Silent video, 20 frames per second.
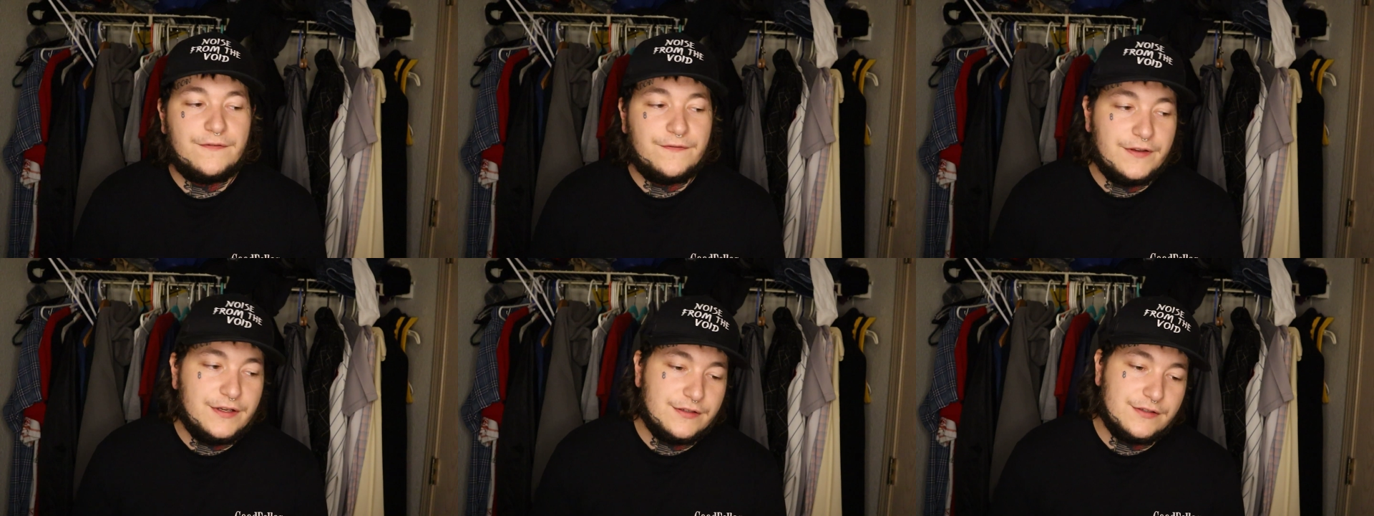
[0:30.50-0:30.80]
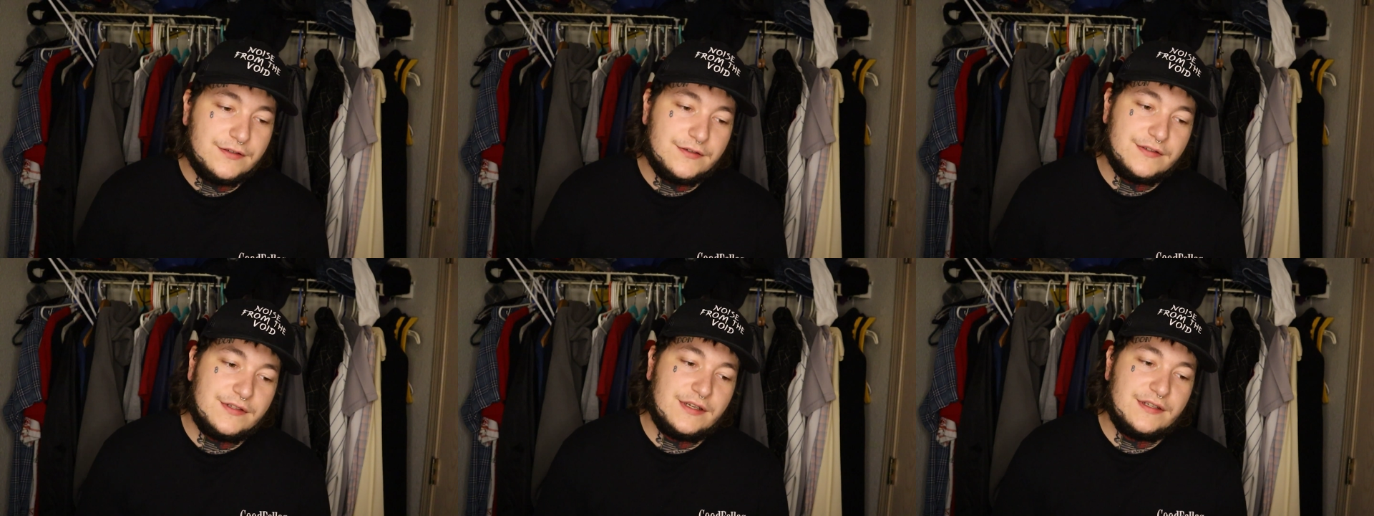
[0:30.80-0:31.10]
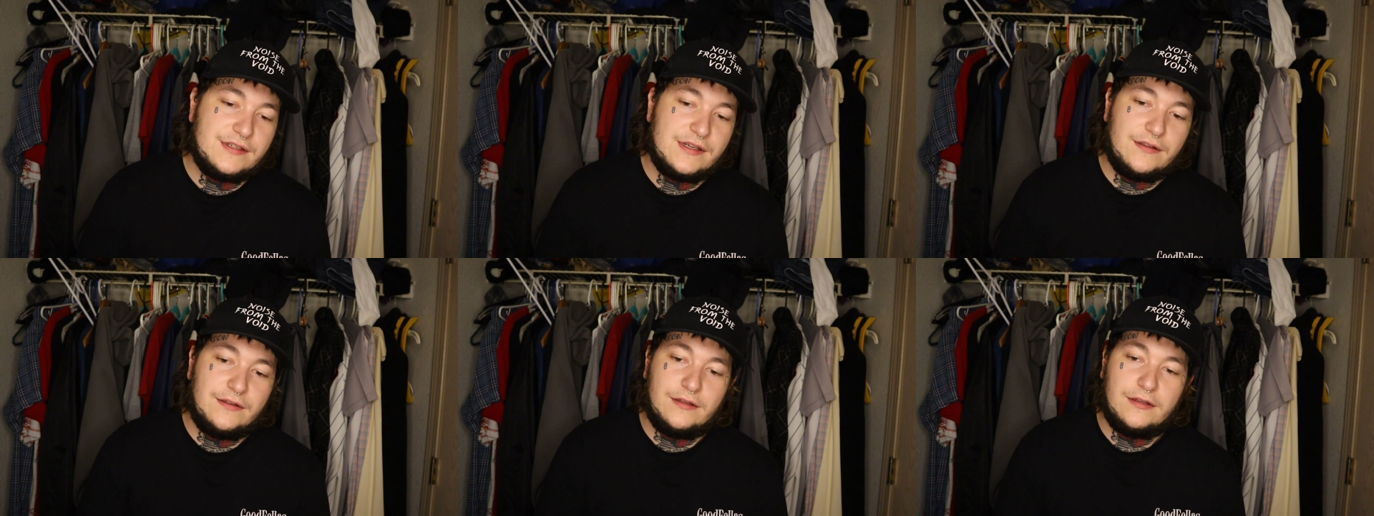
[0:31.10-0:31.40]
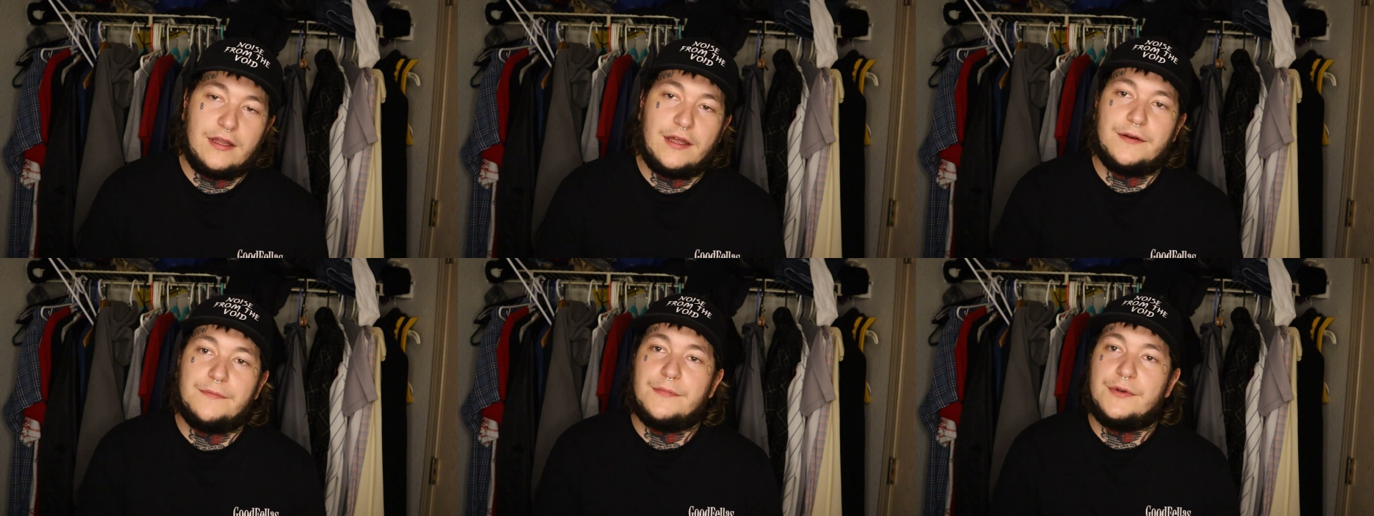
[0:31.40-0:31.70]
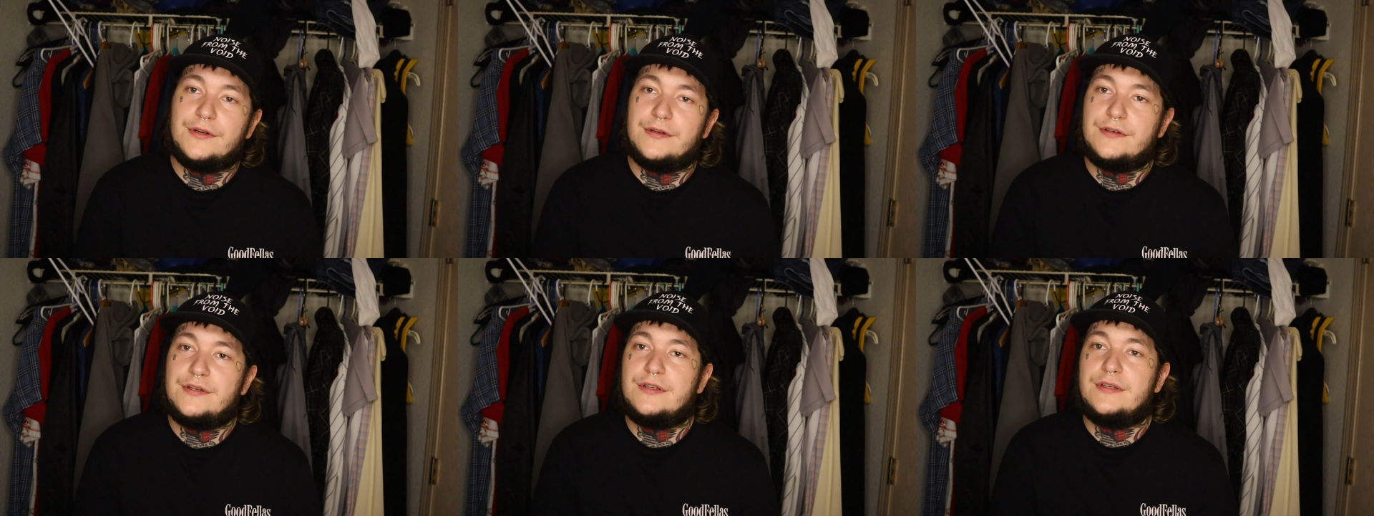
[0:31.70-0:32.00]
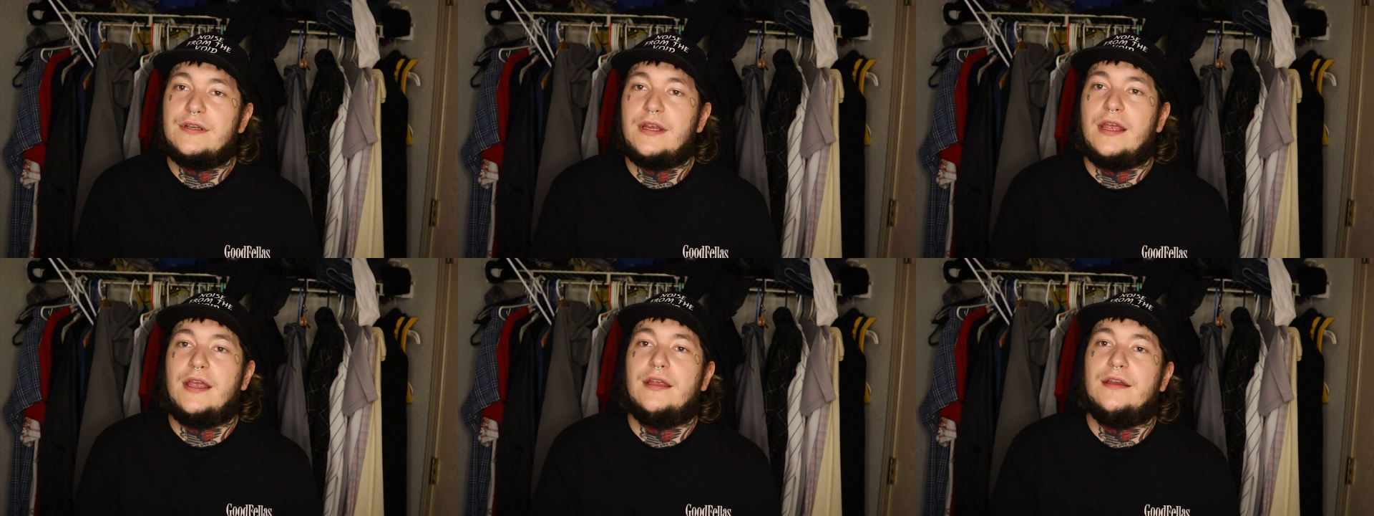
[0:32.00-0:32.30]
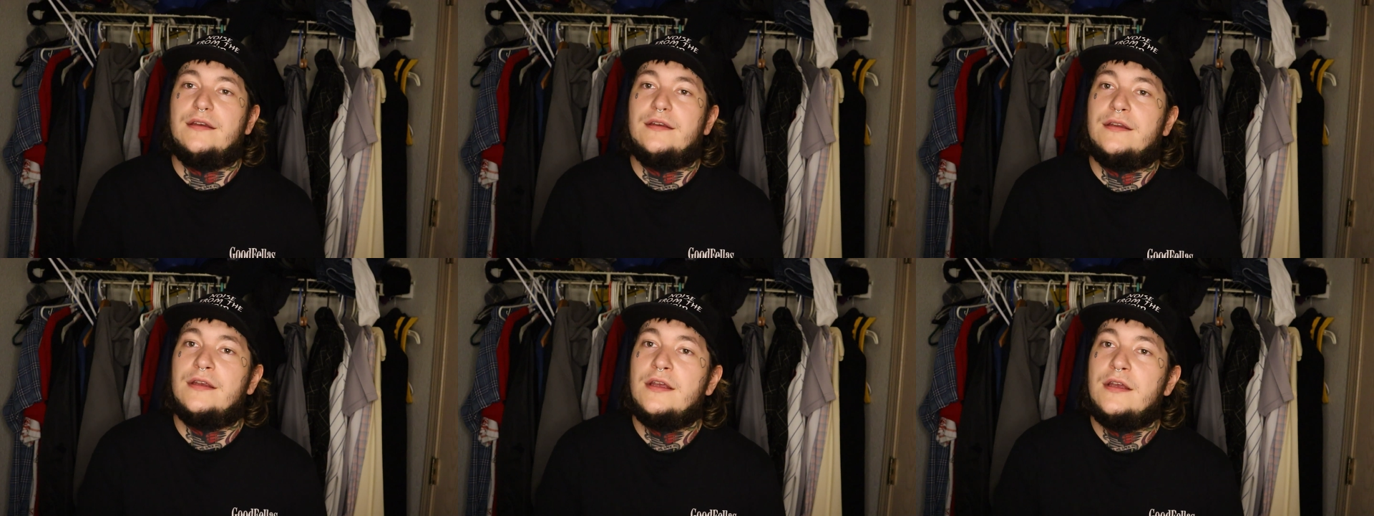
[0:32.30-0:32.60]
of features, I sell a lot of merch,
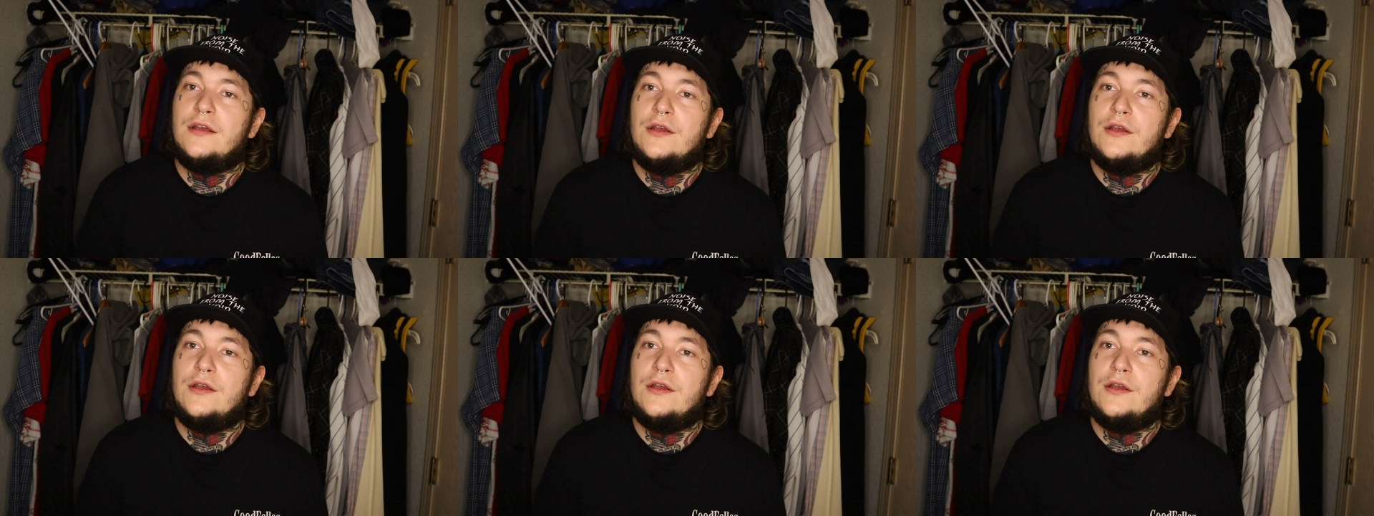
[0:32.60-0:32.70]
and